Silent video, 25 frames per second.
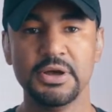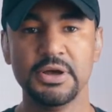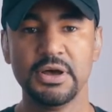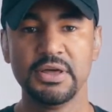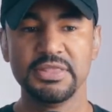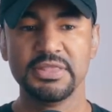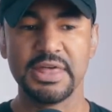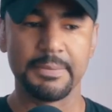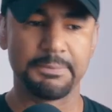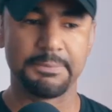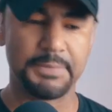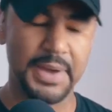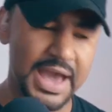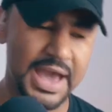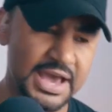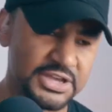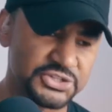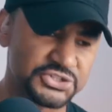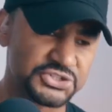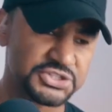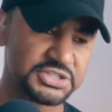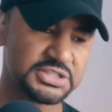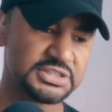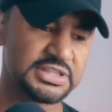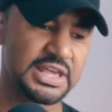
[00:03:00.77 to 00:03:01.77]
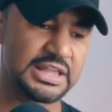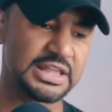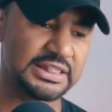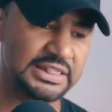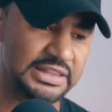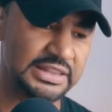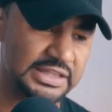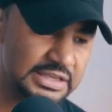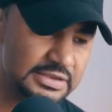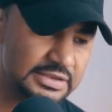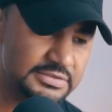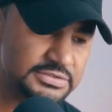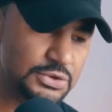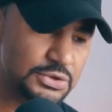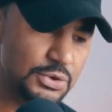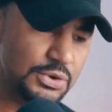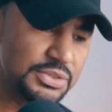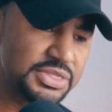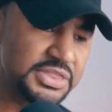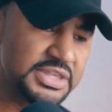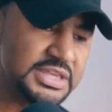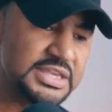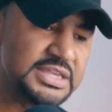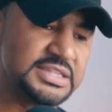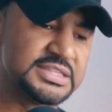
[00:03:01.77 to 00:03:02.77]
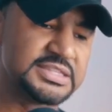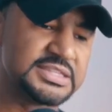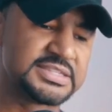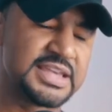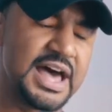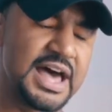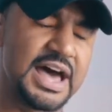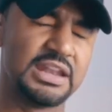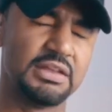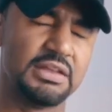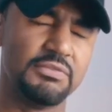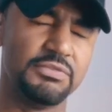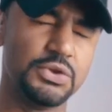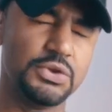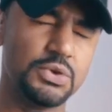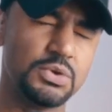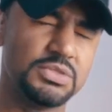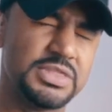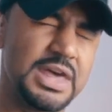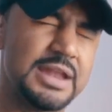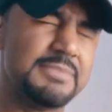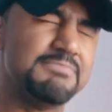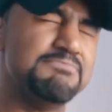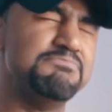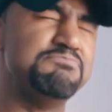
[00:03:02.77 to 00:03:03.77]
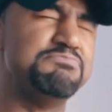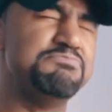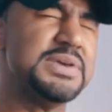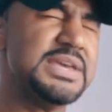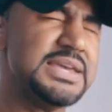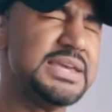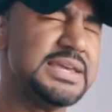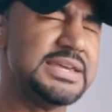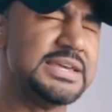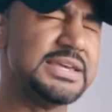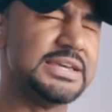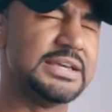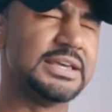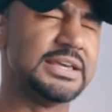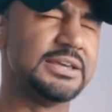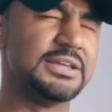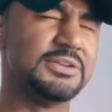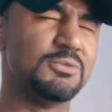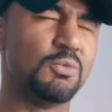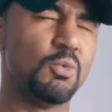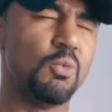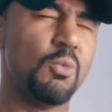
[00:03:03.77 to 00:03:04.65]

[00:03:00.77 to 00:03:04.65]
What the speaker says: that passion that lives on the inside of you, that big and